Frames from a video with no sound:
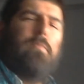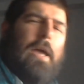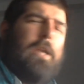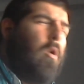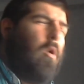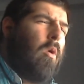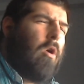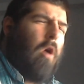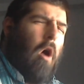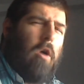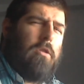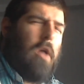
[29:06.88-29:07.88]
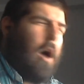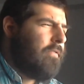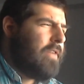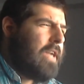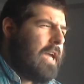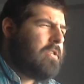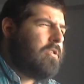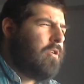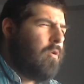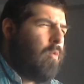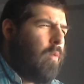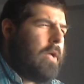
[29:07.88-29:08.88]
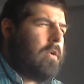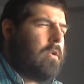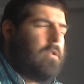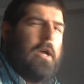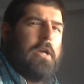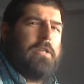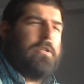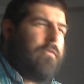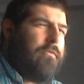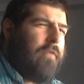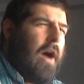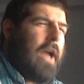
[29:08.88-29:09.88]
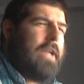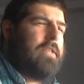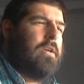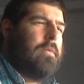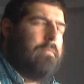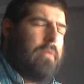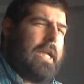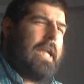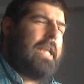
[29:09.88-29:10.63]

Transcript: It's men who are hauled off against their will to fight,